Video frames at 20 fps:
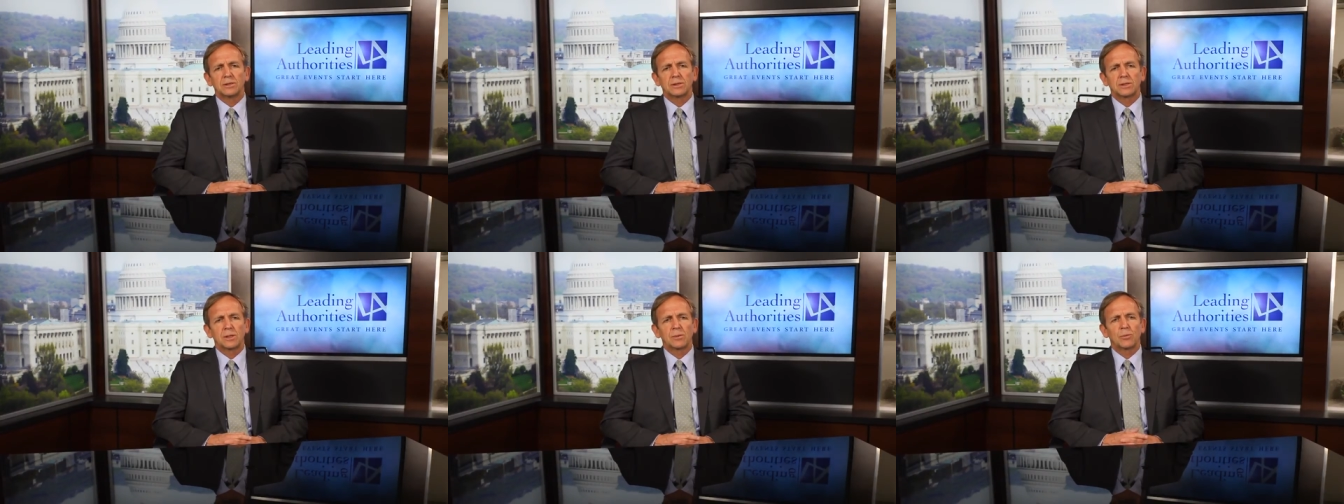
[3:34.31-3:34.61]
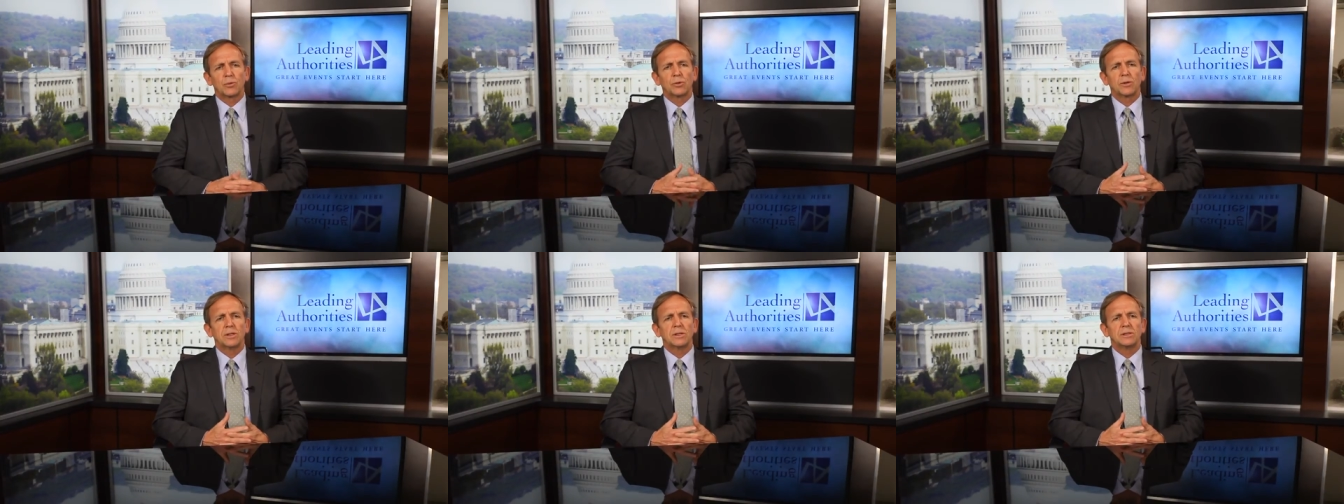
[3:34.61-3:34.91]

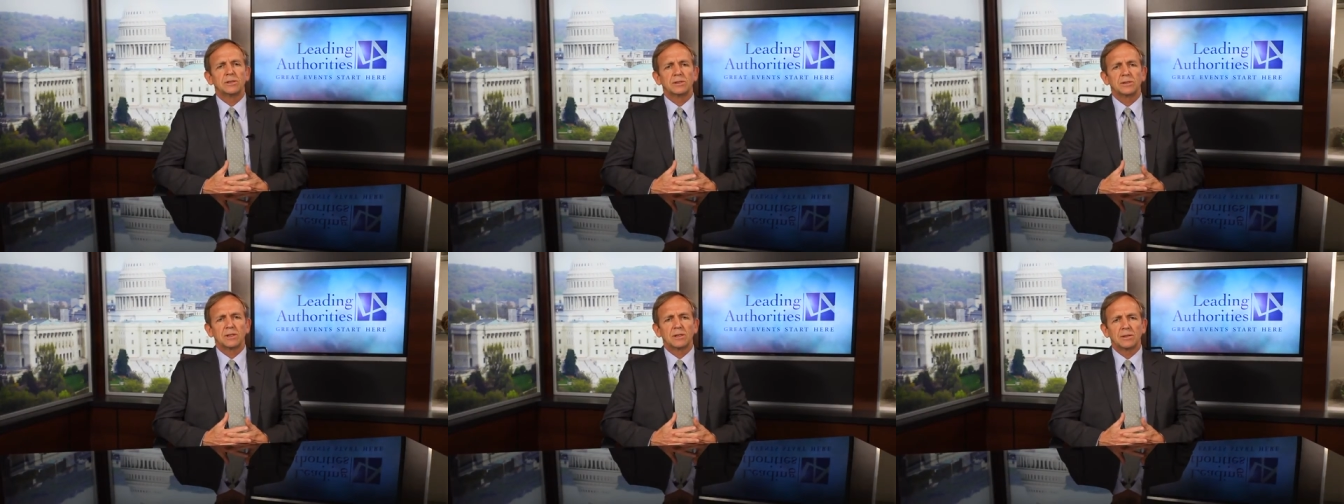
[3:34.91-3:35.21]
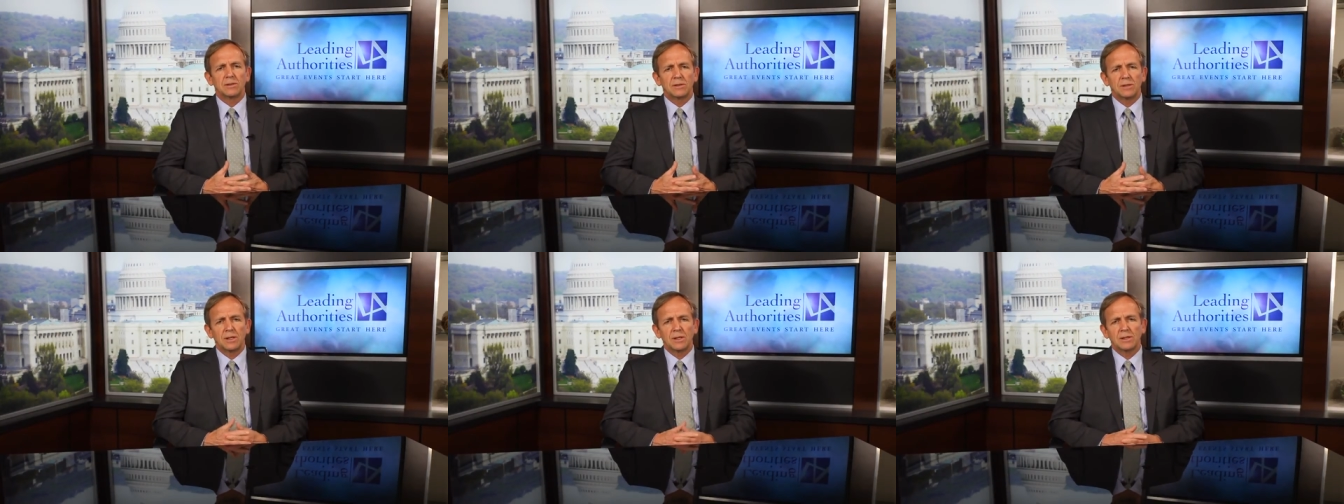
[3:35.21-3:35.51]
submarines
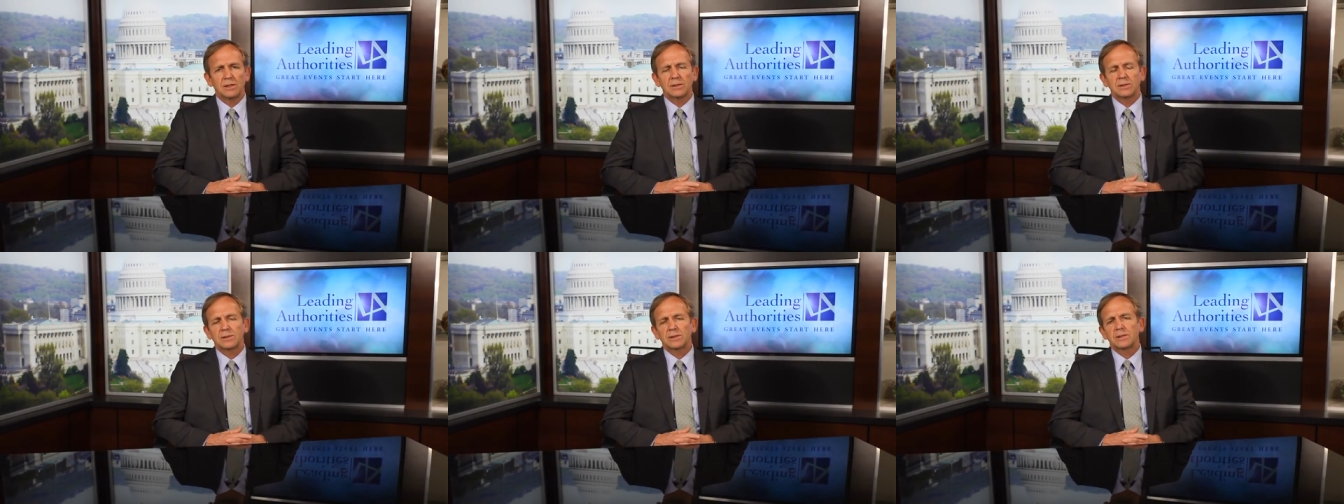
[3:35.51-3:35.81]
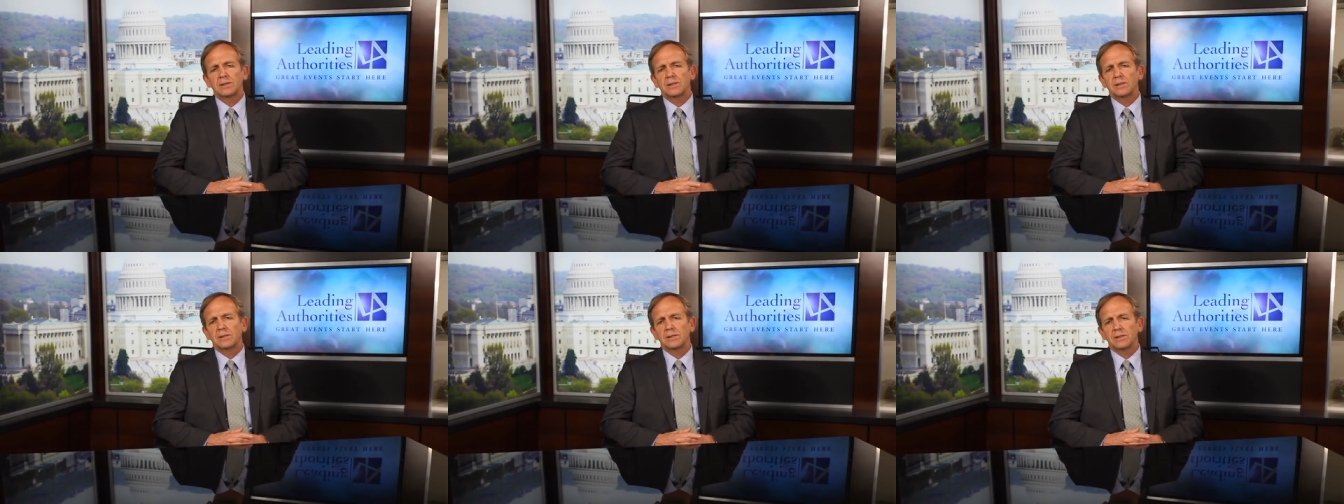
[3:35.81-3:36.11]
and
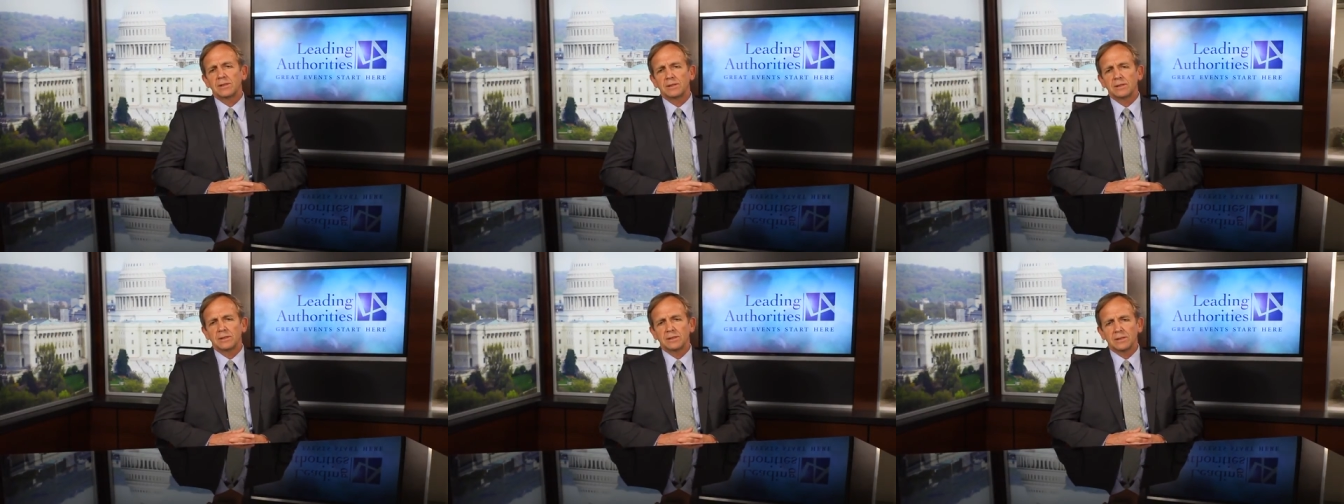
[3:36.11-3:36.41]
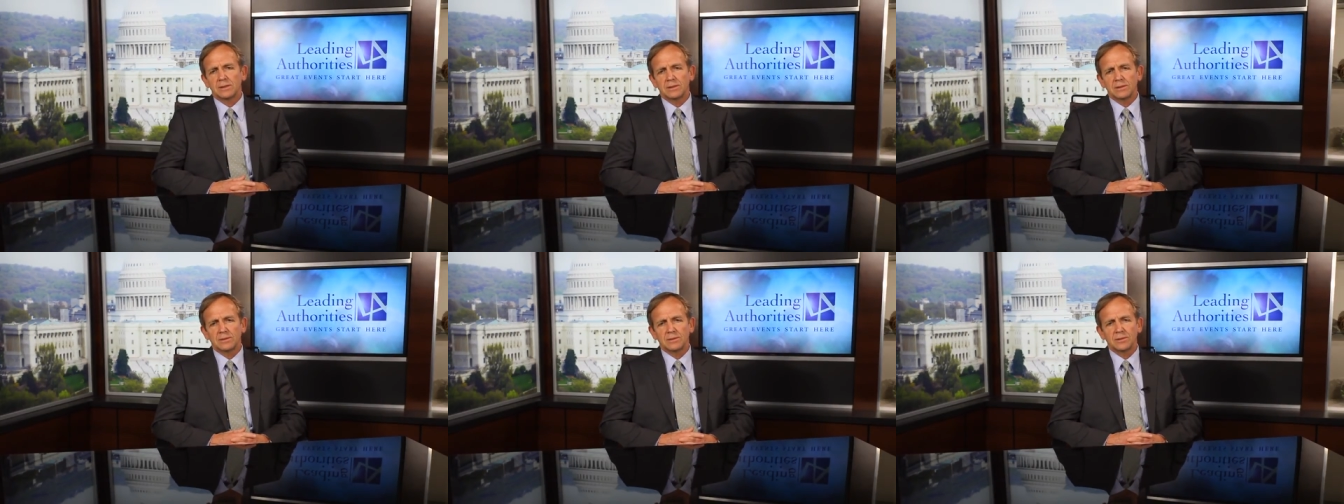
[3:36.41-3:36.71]
tanks and
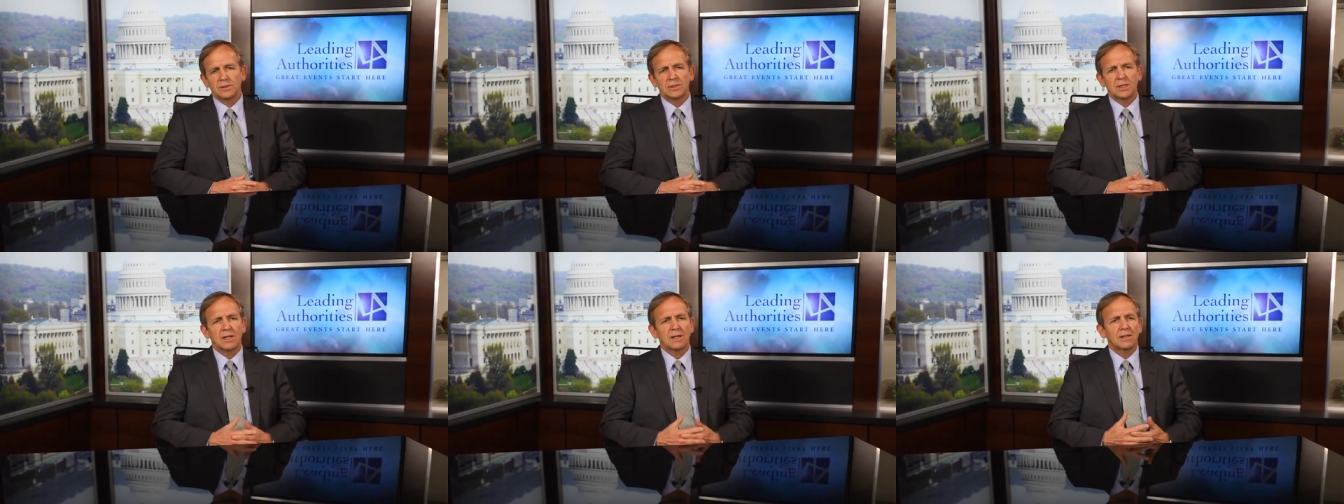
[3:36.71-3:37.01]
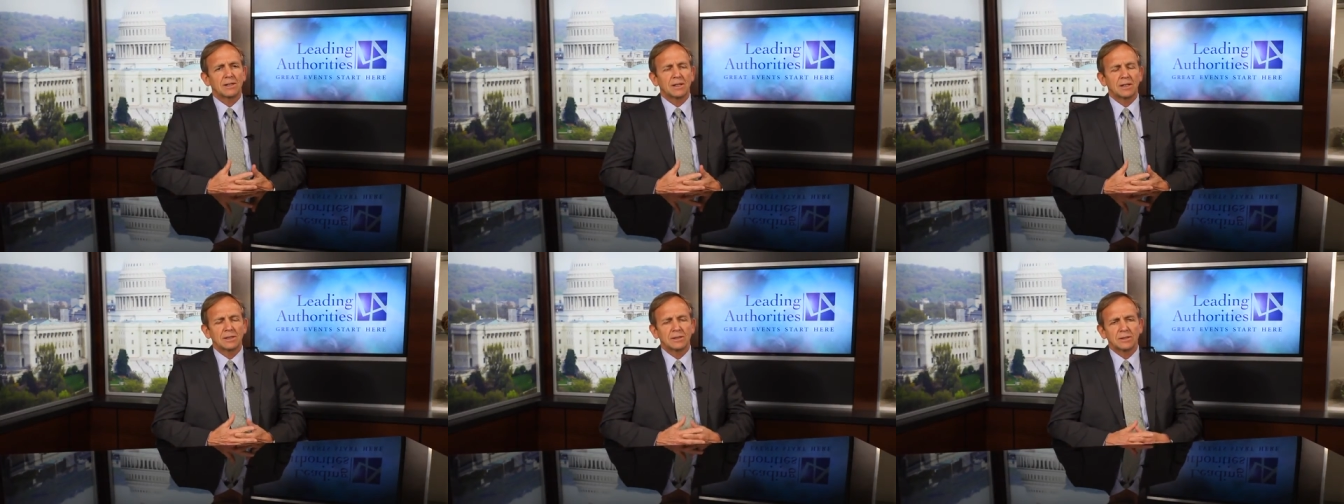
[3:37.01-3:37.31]
uh,
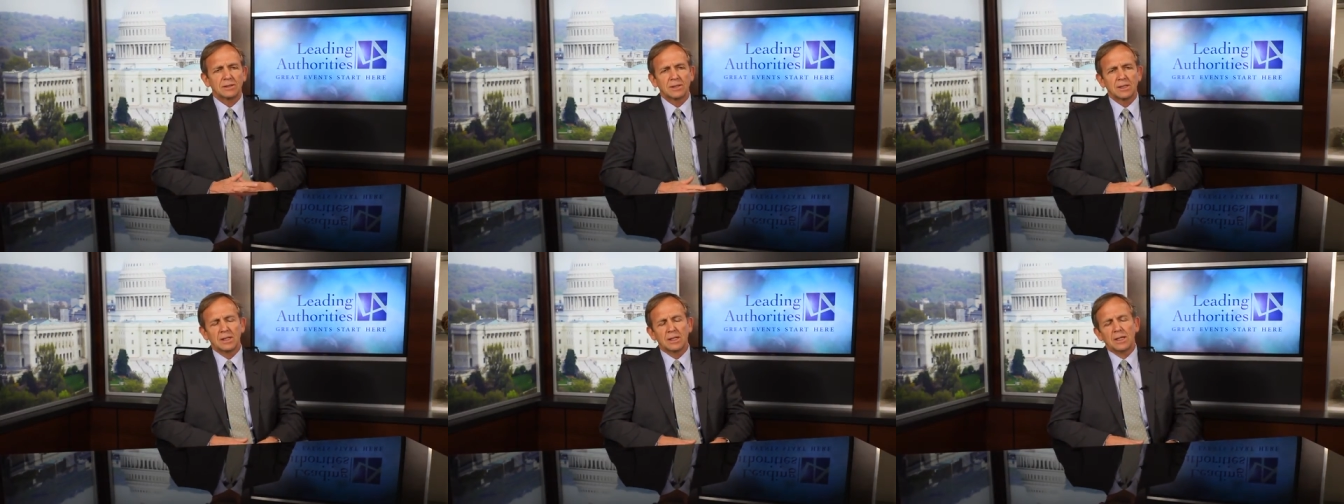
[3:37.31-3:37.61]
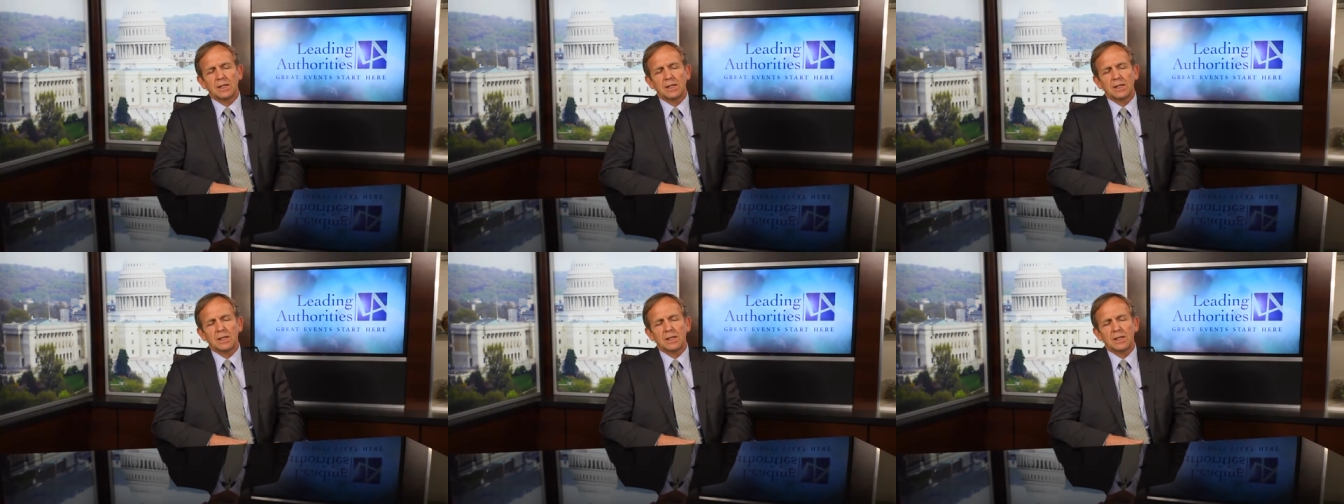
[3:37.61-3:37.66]
satellites,